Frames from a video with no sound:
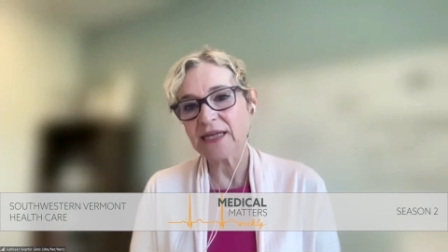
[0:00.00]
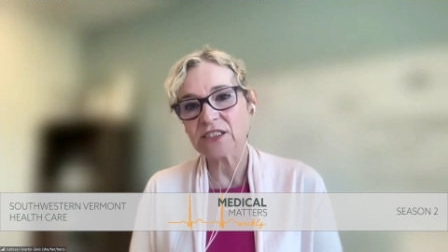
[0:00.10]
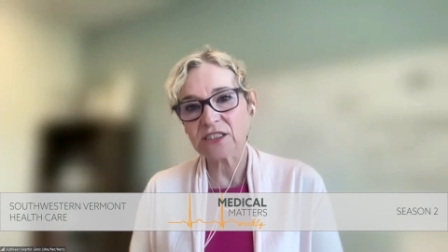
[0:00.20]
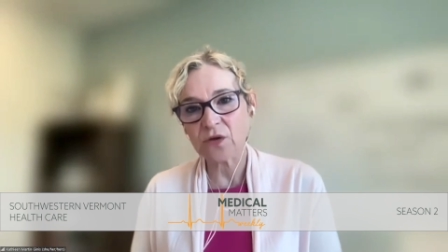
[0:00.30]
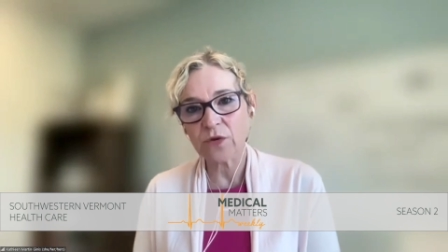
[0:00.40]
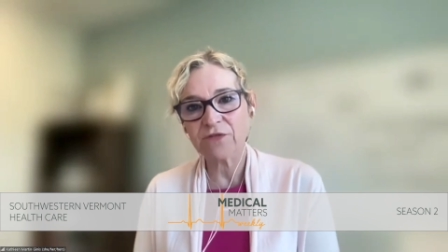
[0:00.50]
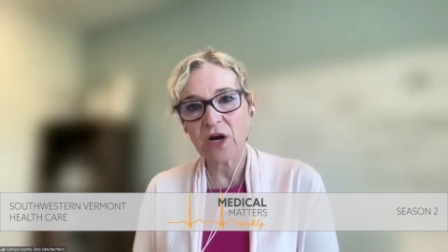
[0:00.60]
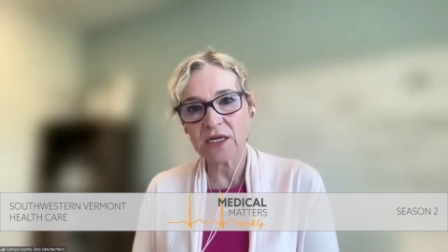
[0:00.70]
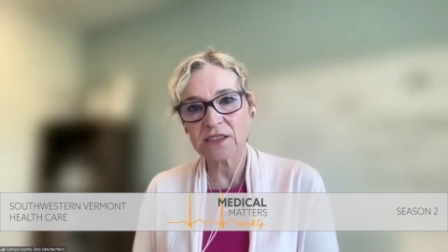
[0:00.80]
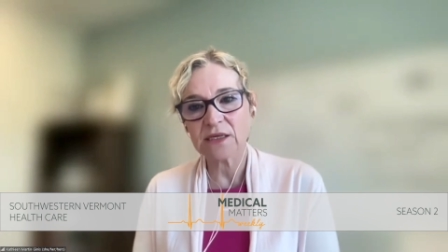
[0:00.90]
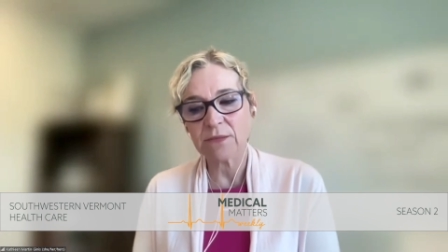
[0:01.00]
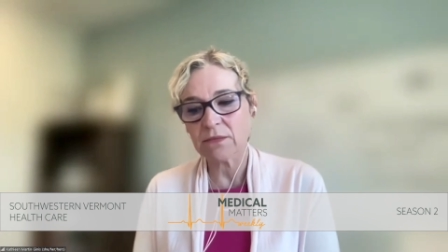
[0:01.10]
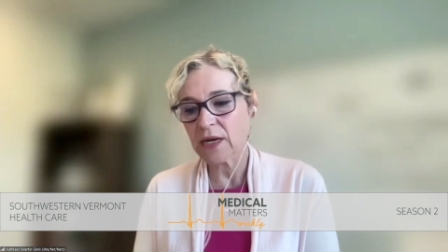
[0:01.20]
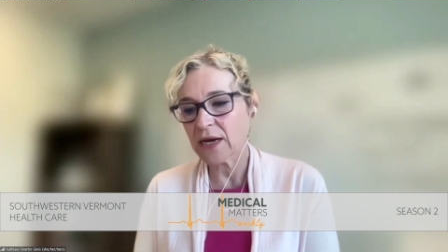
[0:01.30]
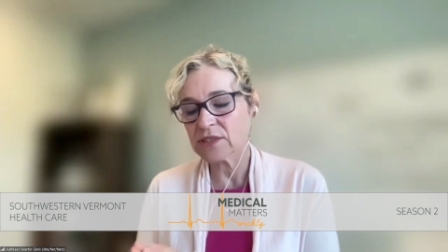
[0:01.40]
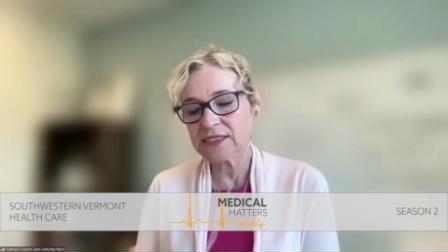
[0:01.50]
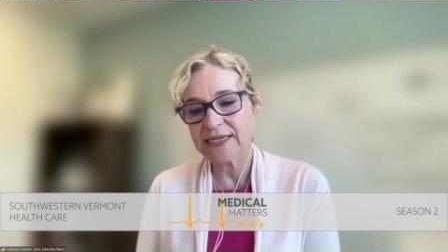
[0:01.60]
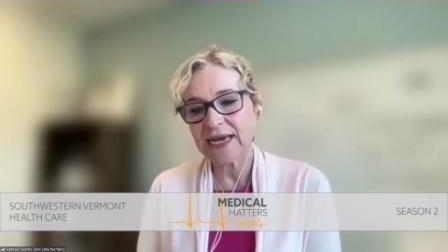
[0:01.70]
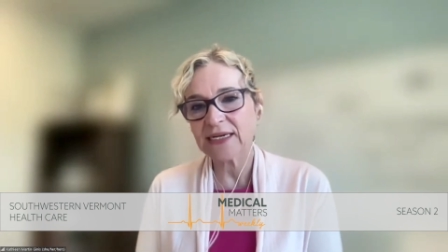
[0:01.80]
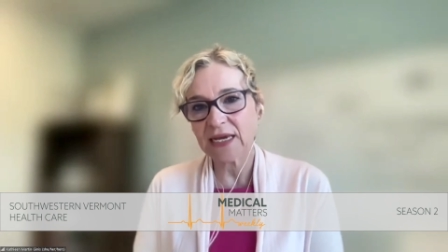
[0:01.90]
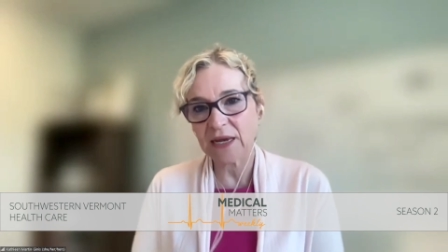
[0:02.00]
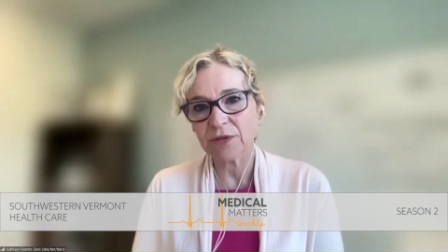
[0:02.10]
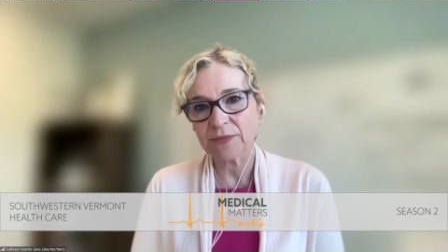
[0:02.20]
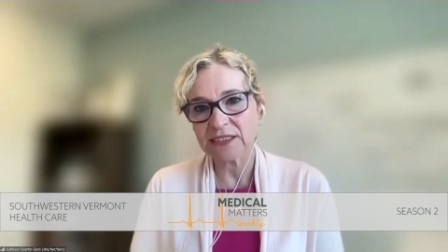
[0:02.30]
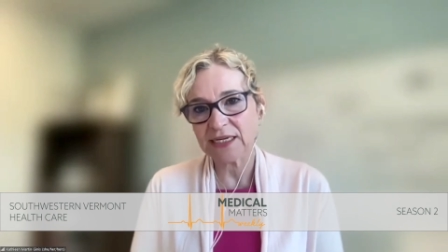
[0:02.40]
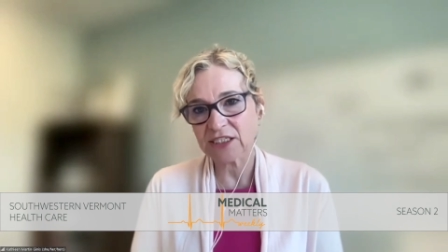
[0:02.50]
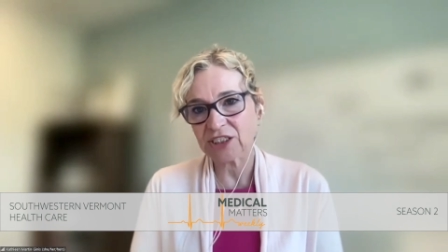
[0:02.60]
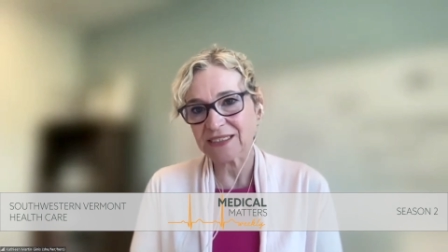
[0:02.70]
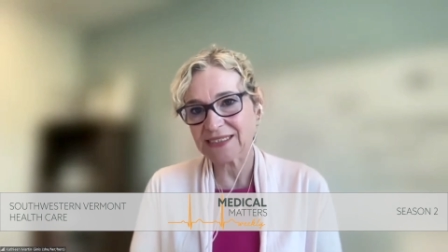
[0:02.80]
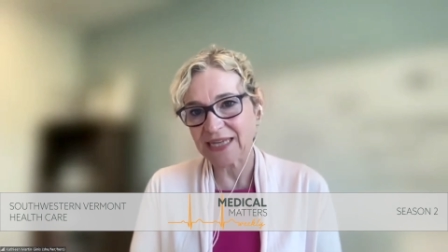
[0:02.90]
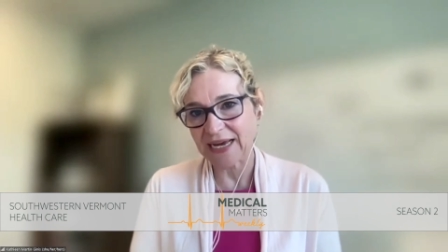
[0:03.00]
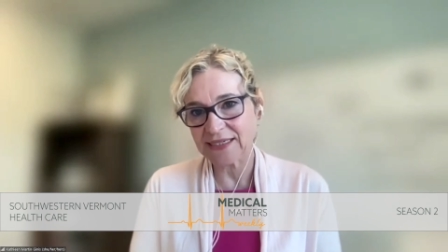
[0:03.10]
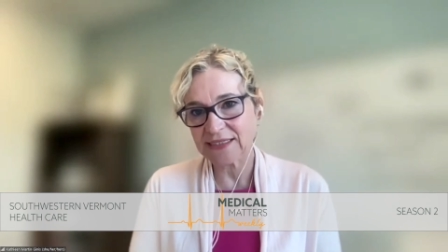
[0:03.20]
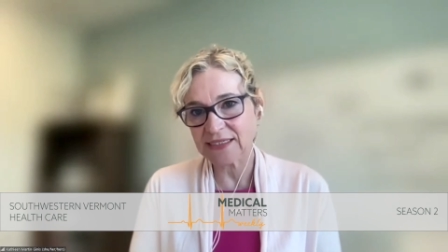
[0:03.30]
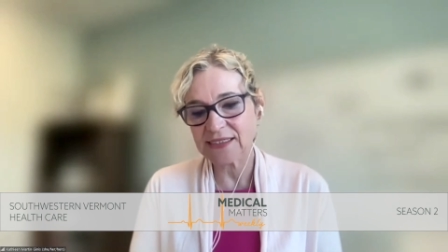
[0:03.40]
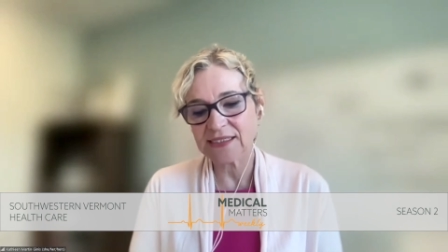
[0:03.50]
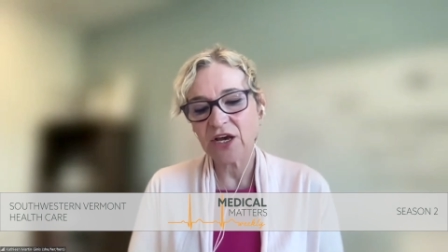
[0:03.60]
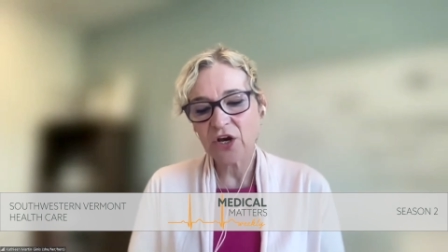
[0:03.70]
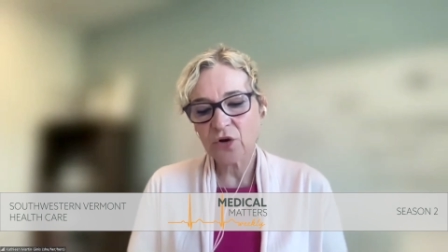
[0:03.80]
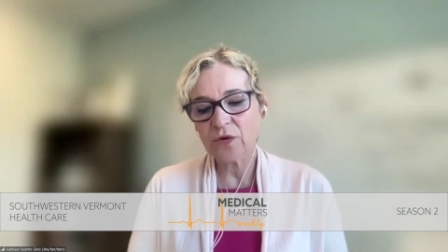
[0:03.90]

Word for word: and so we've got some outstanding implementation scientists